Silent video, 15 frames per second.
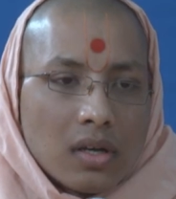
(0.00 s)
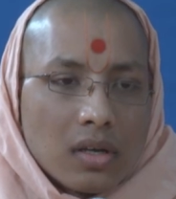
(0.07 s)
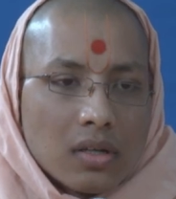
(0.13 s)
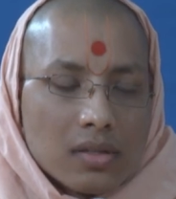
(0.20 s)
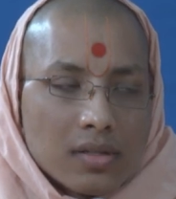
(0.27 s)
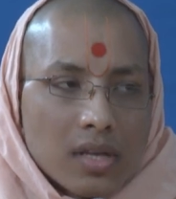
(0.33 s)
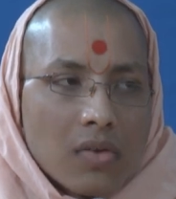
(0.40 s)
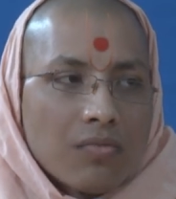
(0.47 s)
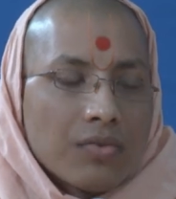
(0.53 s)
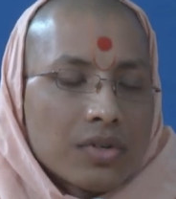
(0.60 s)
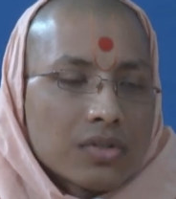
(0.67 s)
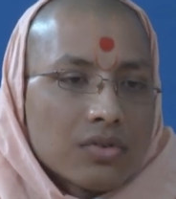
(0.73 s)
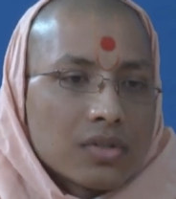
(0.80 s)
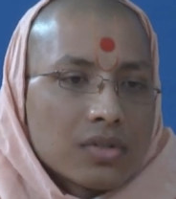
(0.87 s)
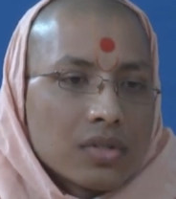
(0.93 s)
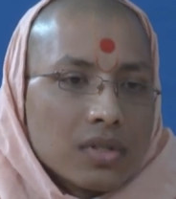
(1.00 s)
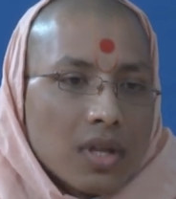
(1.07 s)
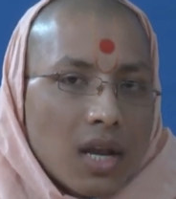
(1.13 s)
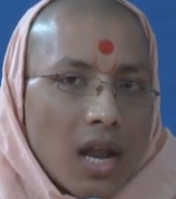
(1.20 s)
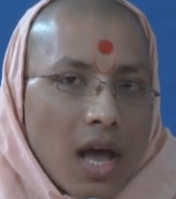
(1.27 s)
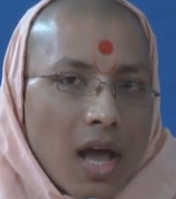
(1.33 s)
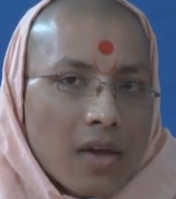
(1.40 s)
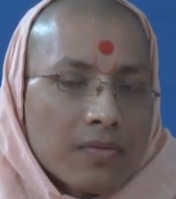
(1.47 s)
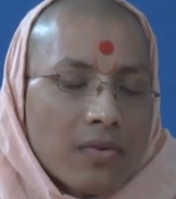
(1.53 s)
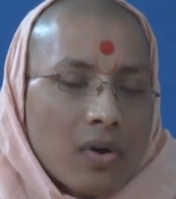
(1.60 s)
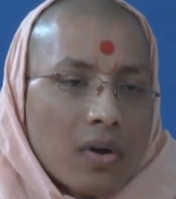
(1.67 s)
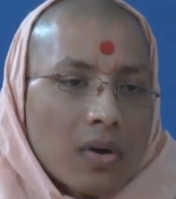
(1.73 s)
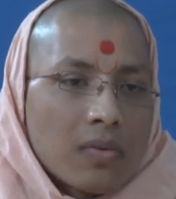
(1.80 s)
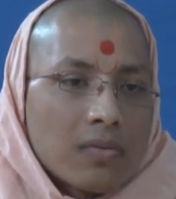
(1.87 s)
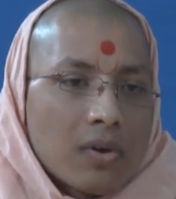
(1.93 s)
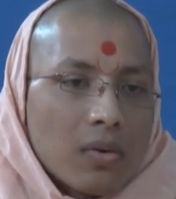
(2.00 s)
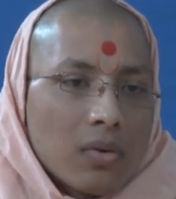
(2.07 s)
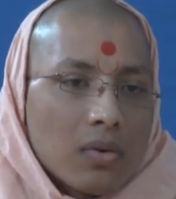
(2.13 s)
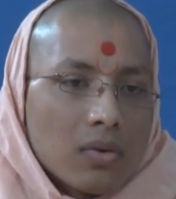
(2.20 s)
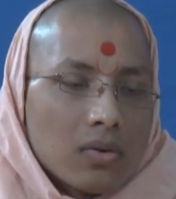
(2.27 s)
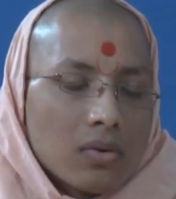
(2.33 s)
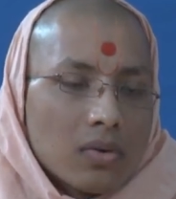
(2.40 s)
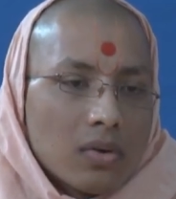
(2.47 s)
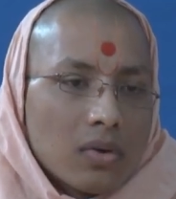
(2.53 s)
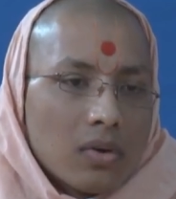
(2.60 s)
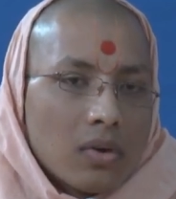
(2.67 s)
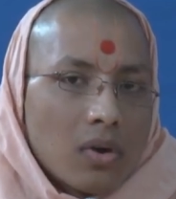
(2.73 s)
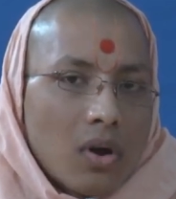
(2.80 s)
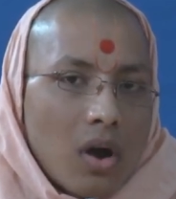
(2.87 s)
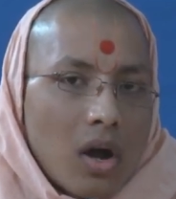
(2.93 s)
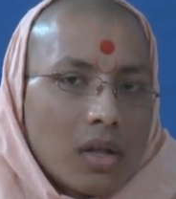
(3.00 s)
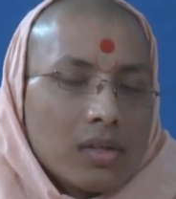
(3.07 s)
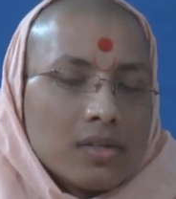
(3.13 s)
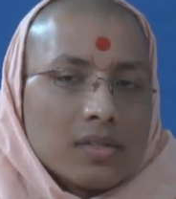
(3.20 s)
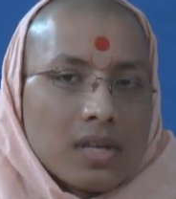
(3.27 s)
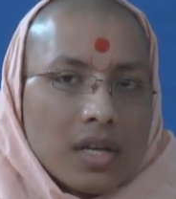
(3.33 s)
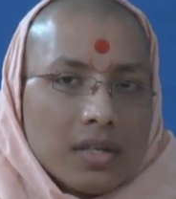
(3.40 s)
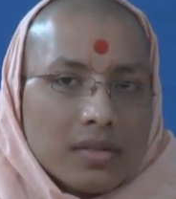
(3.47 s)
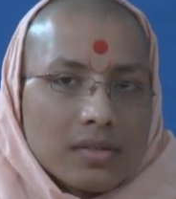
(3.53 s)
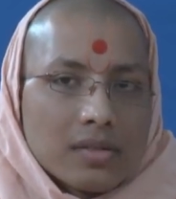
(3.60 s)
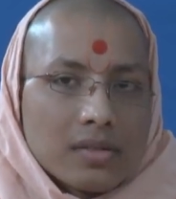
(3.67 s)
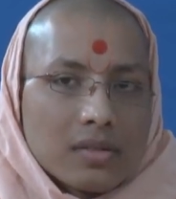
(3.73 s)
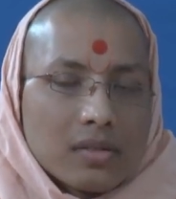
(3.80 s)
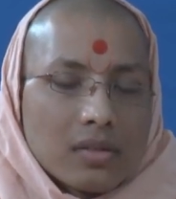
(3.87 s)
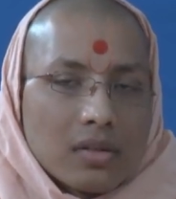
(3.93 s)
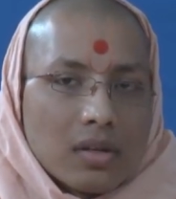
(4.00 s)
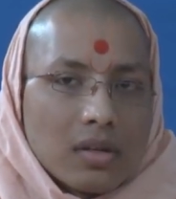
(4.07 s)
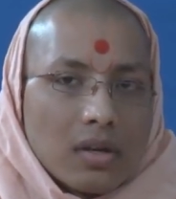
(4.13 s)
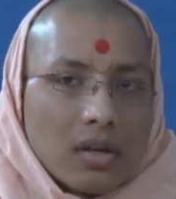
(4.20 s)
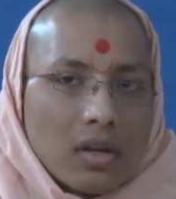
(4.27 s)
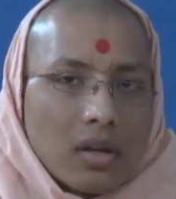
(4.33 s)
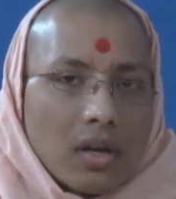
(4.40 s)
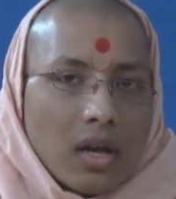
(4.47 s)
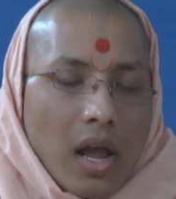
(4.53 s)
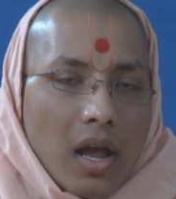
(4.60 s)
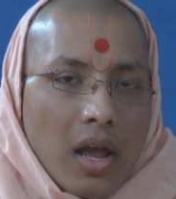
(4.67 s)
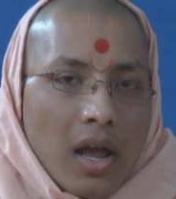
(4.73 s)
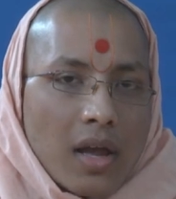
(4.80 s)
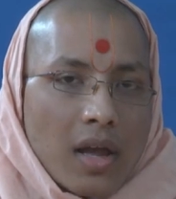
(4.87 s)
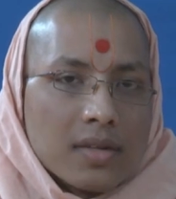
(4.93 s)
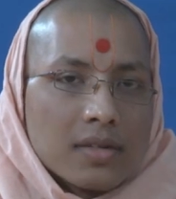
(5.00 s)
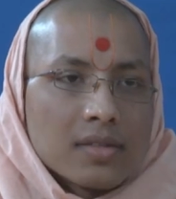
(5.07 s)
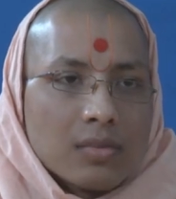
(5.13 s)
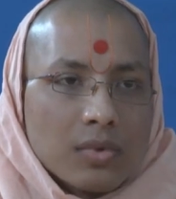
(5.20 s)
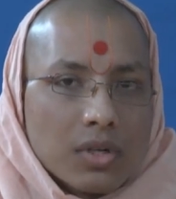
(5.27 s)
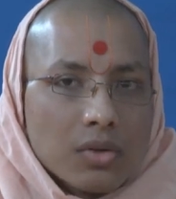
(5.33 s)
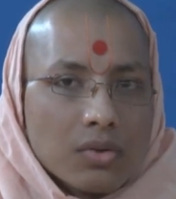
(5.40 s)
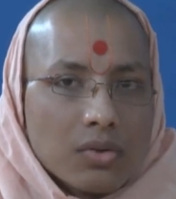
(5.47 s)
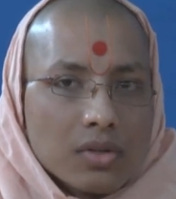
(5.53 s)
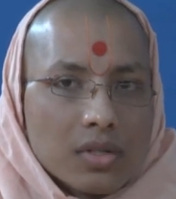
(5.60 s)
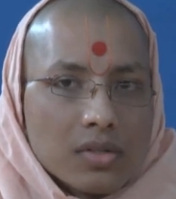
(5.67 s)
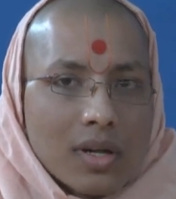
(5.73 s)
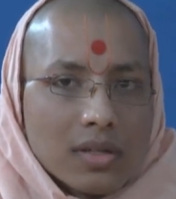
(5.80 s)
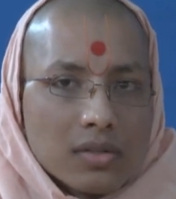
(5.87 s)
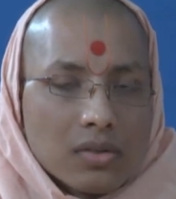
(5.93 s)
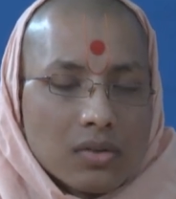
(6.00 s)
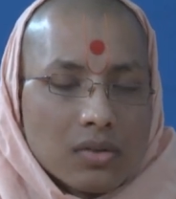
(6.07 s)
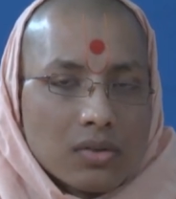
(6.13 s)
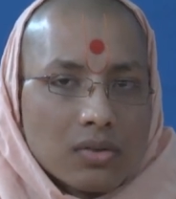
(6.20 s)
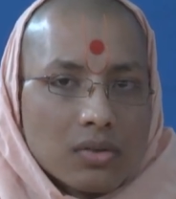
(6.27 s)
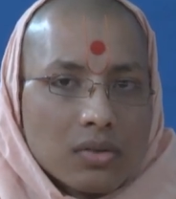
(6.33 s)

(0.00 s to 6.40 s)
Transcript: the same virtues in the life of our all the saints and some devotees also.